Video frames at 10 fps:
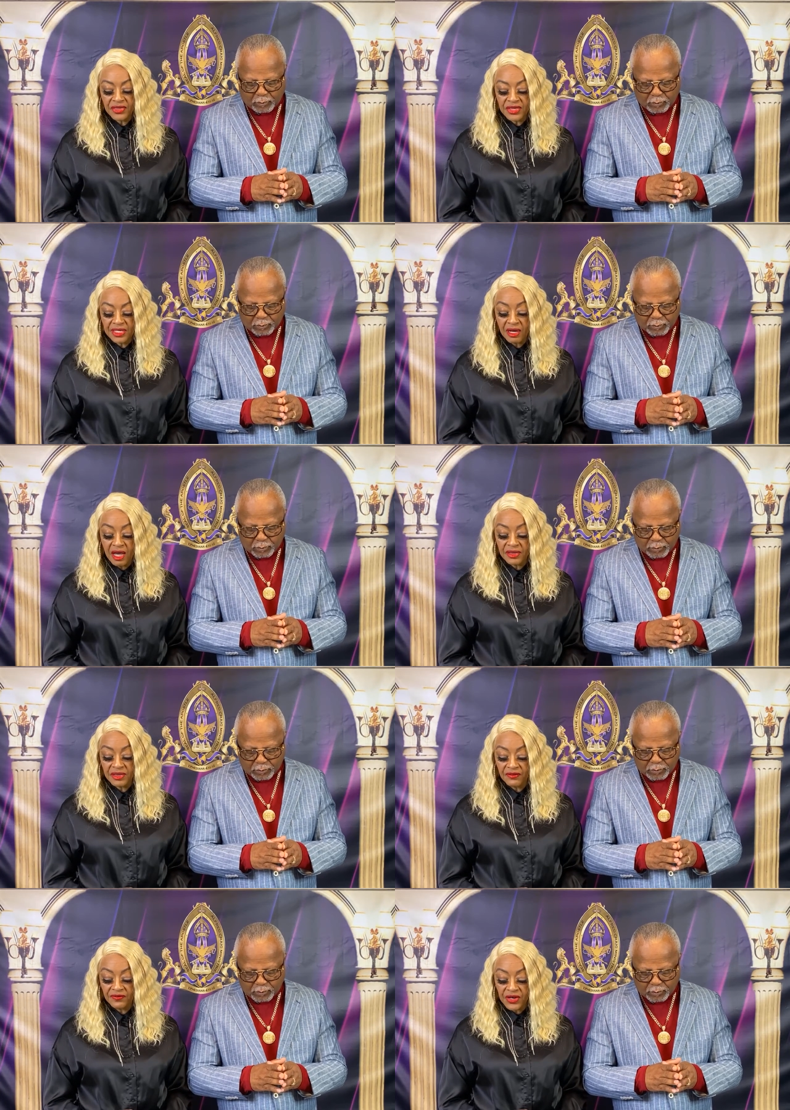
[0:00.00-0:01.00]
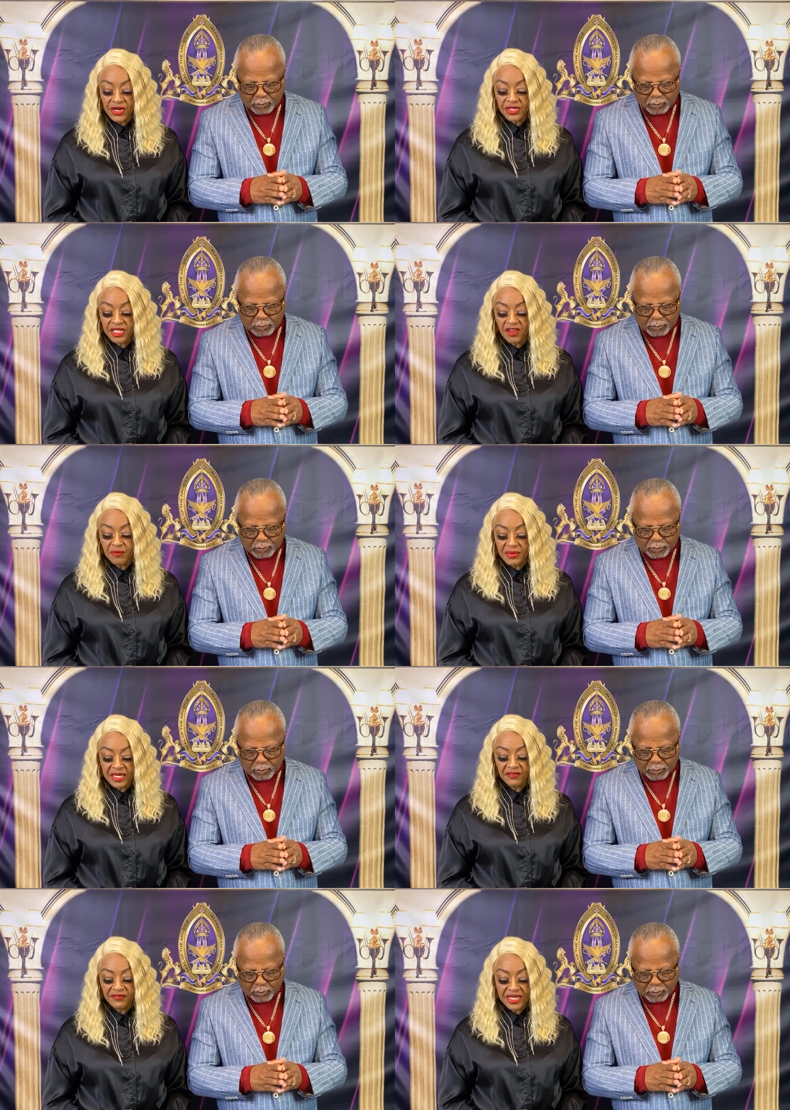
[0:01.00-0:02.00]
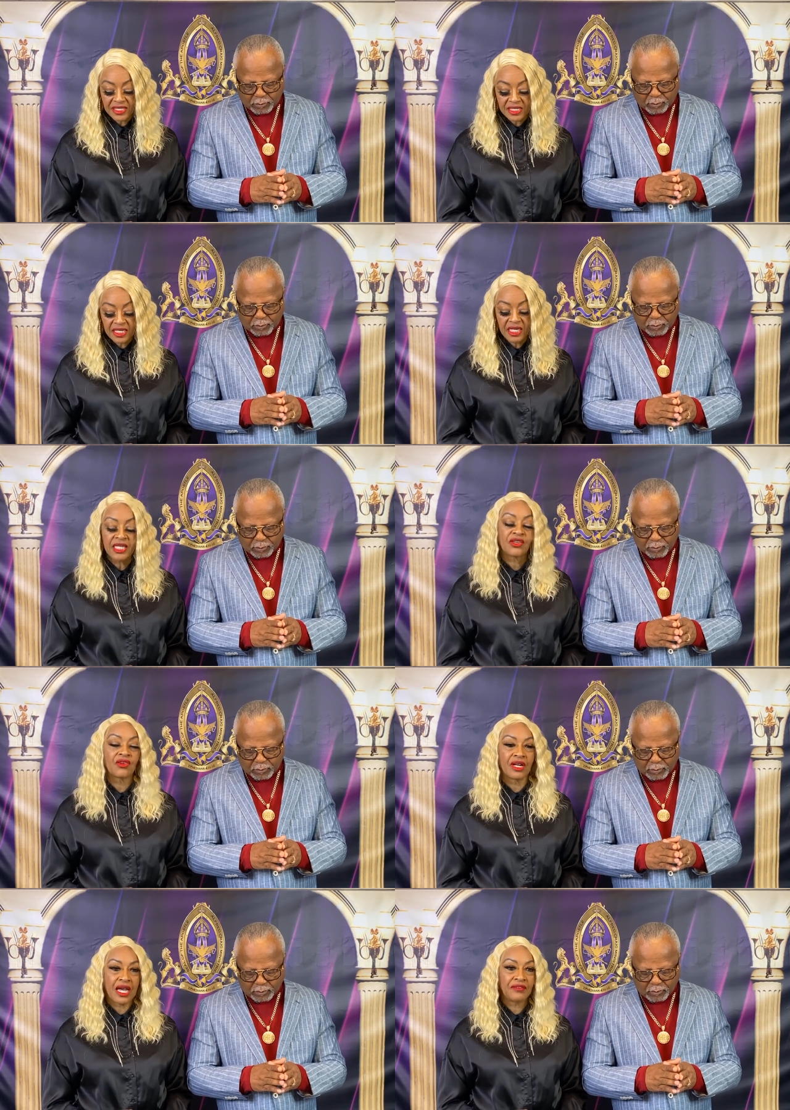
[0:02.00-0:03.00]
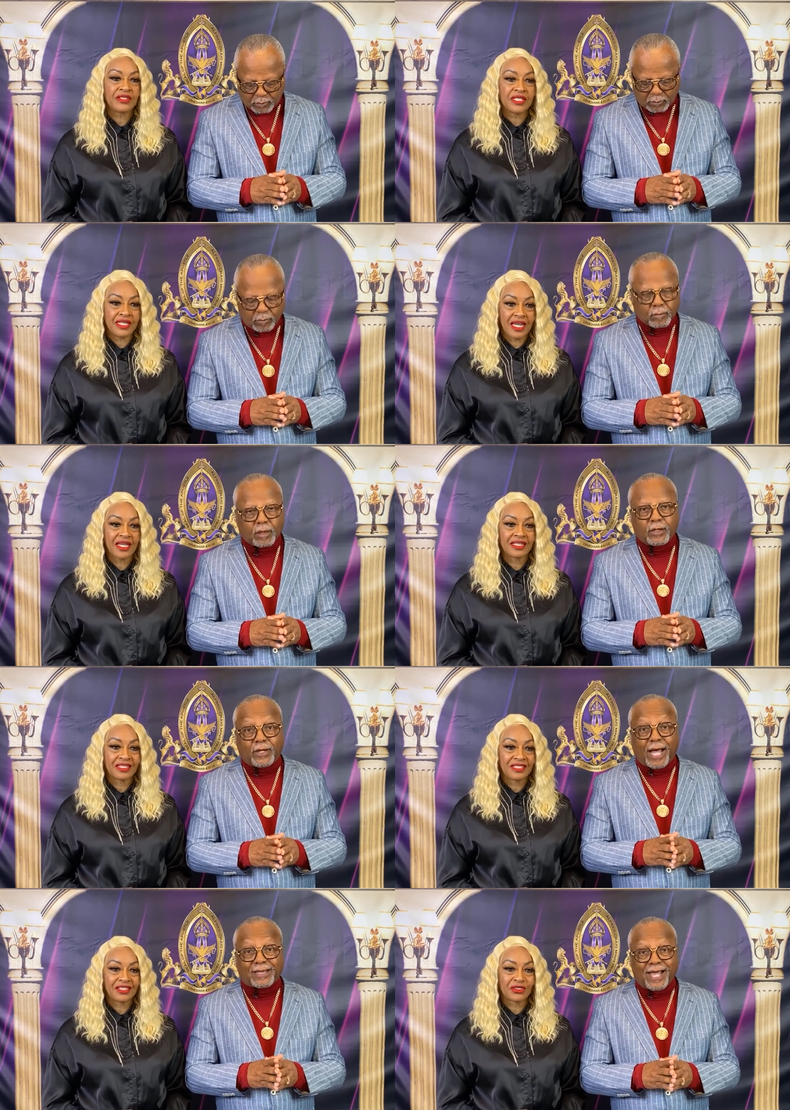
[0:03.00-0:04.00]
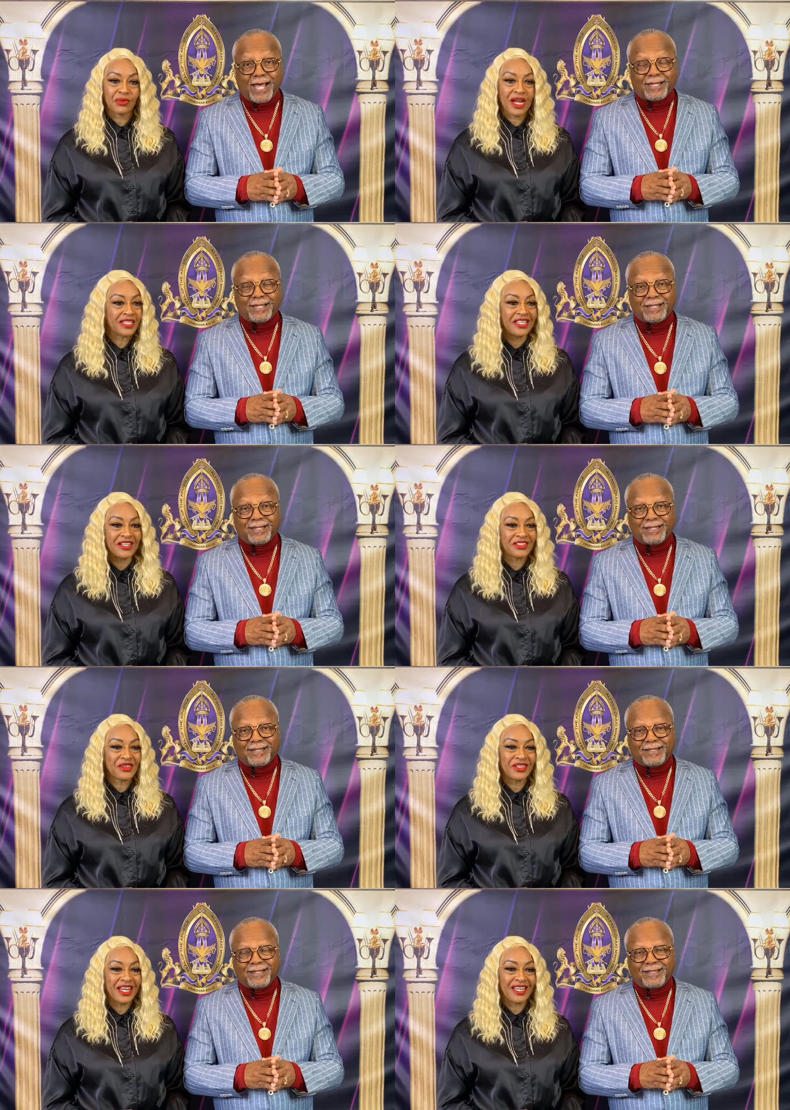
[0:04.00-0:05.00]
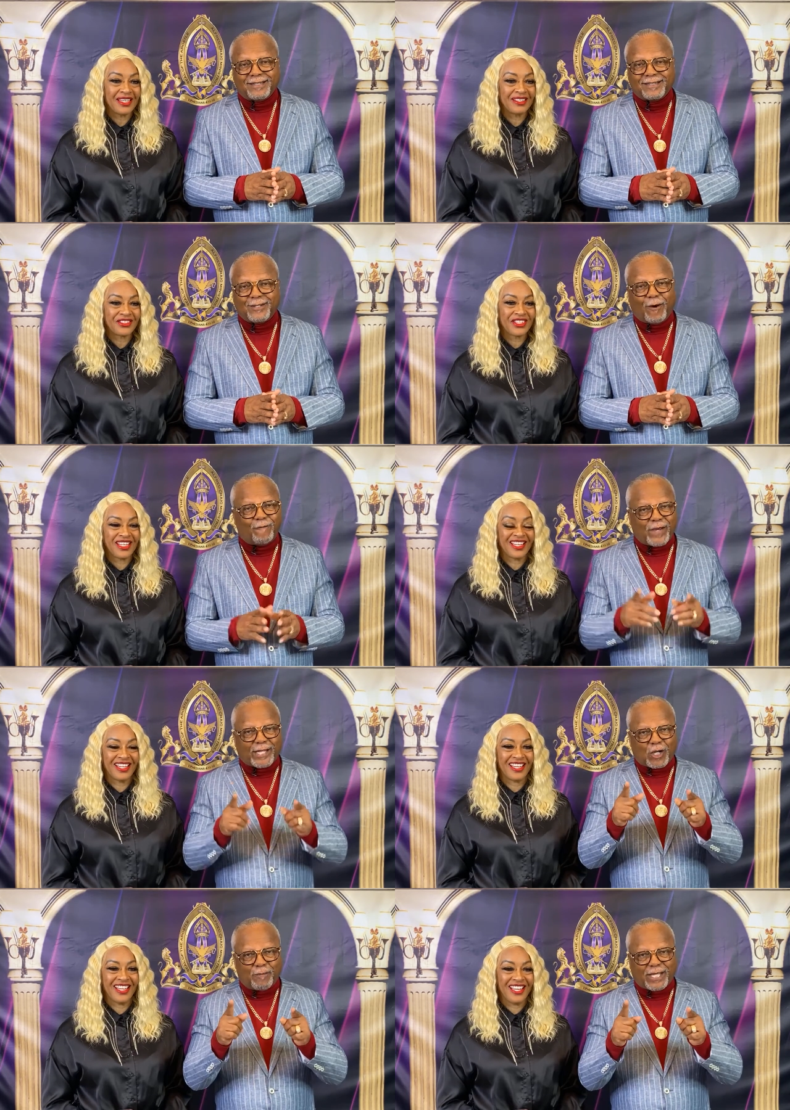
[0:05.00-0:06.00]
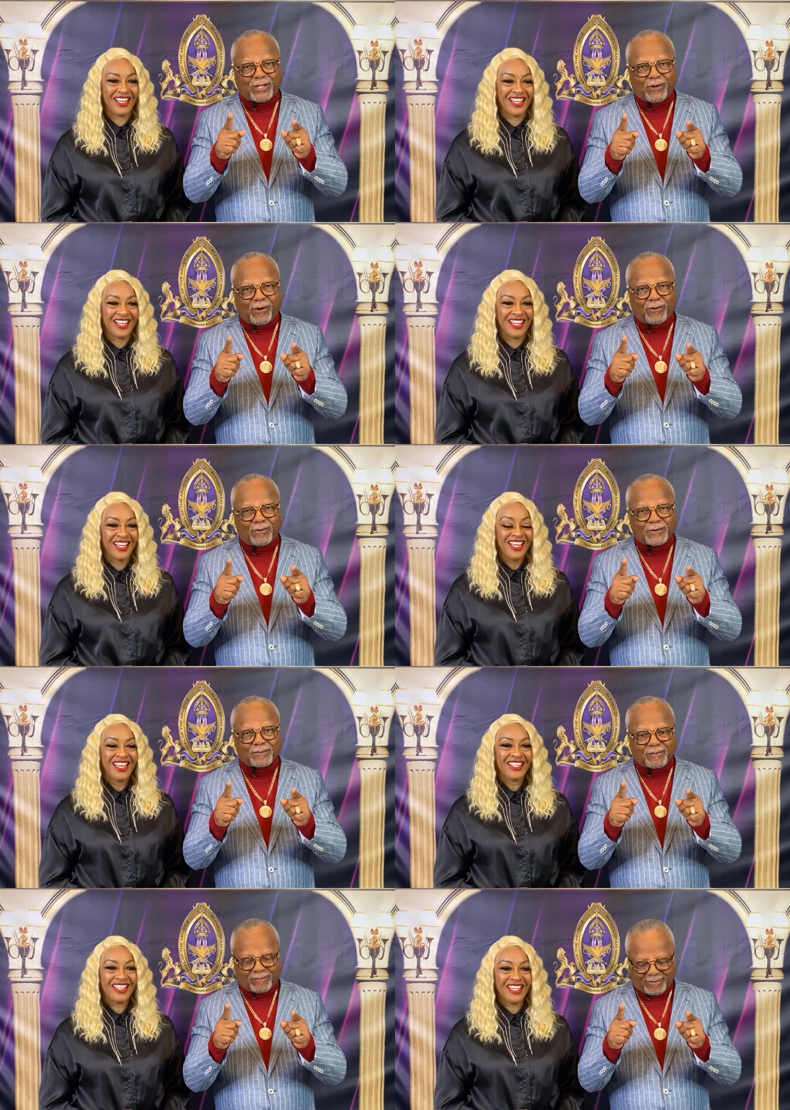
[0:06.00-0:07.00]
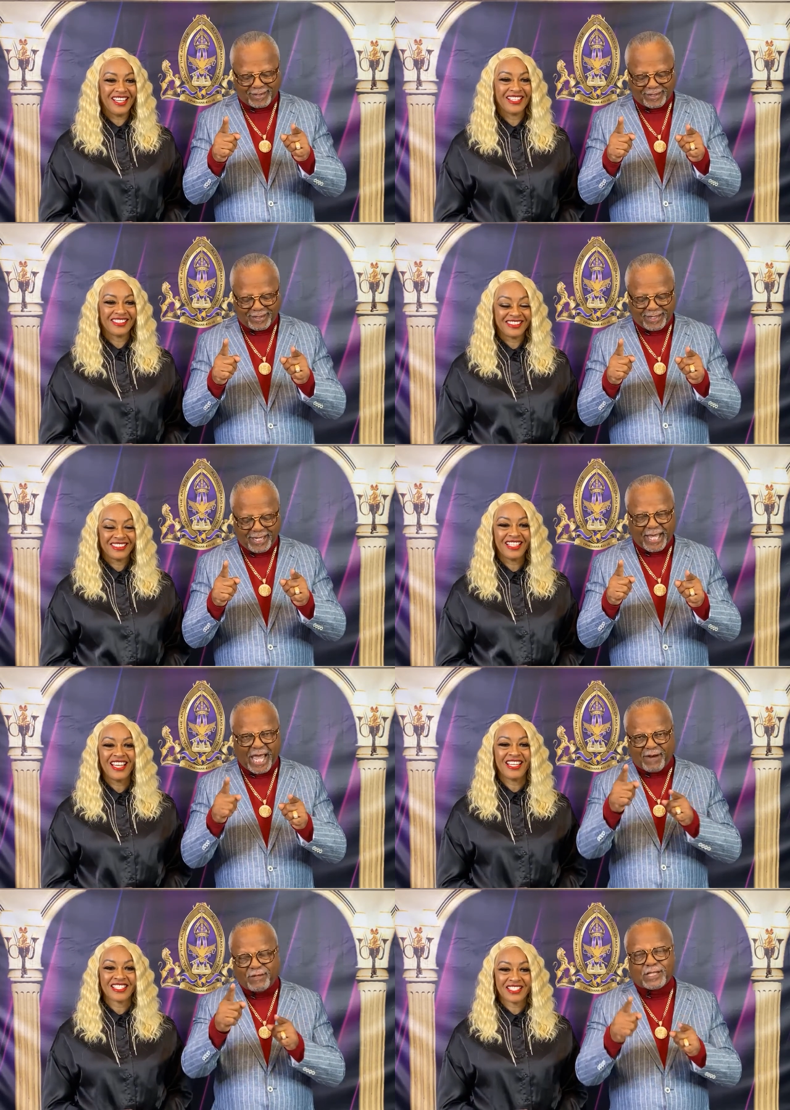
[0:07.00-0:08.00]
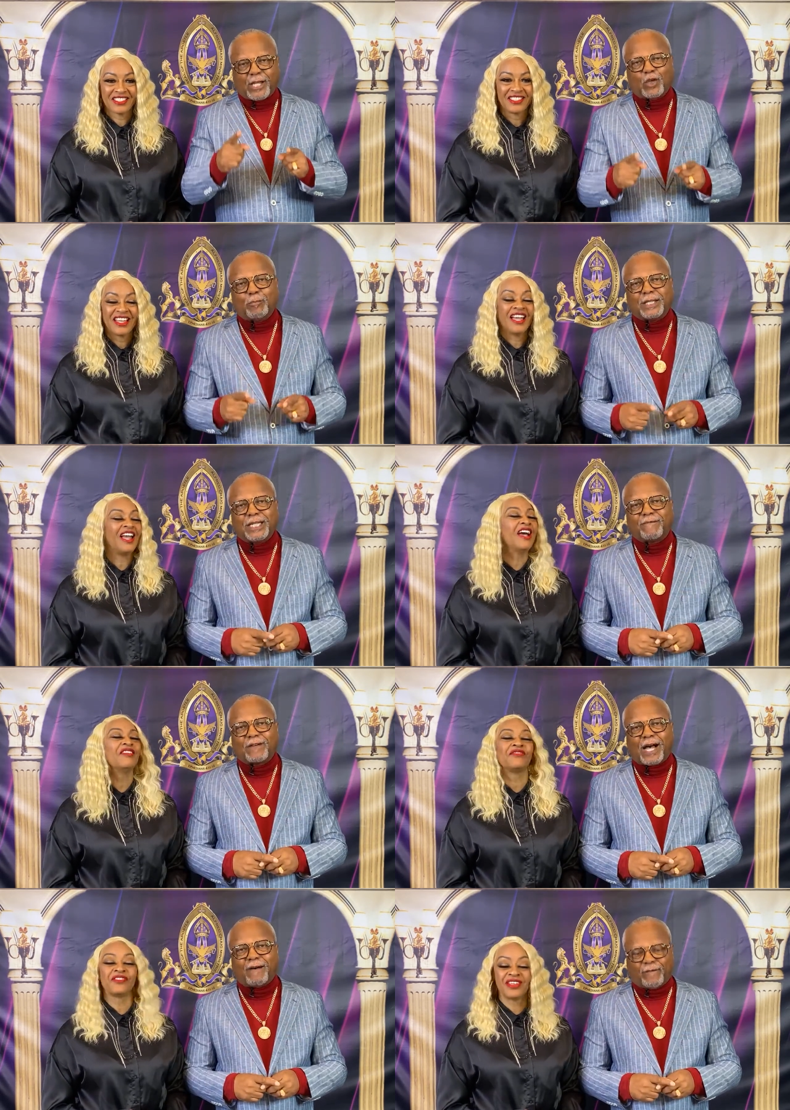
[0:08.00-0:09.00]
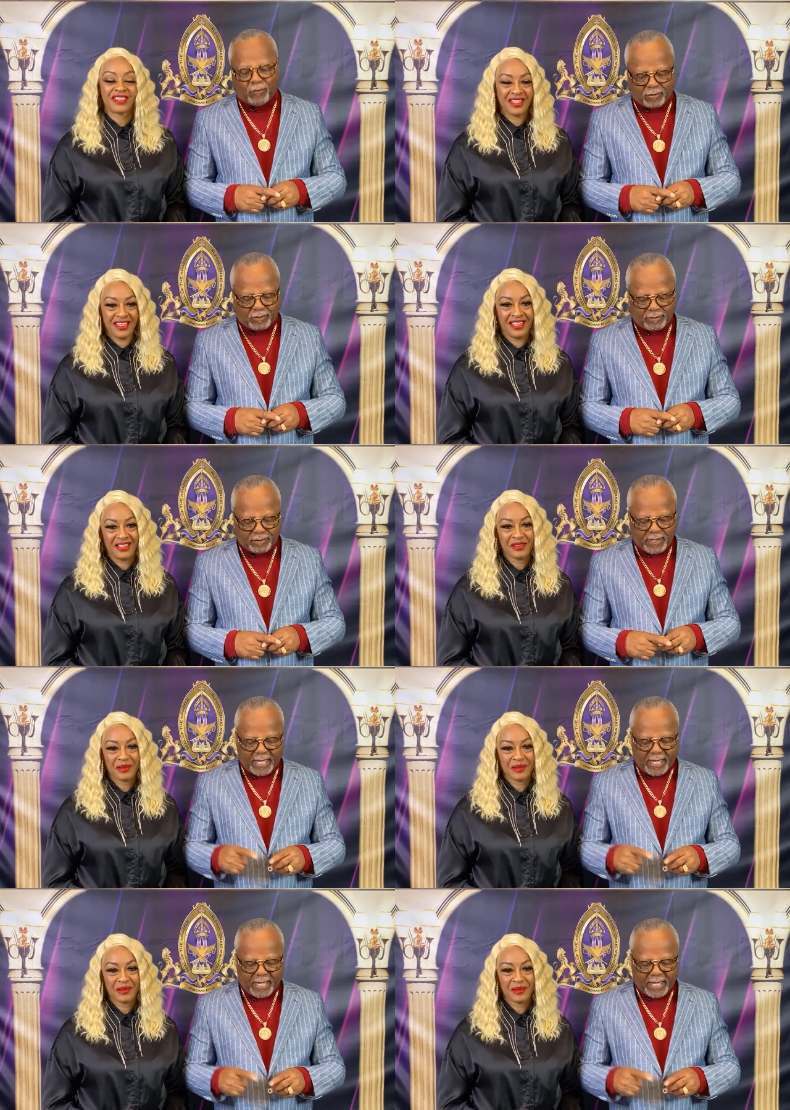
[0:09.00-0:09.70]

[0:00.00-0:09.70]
Speaker 1: on the on the verge of manifesting in your life today. You got that? Right there is on the edge.
Speaker 2: Your faith gonna make you whole. yes, yes. Everything you believe everything. God for.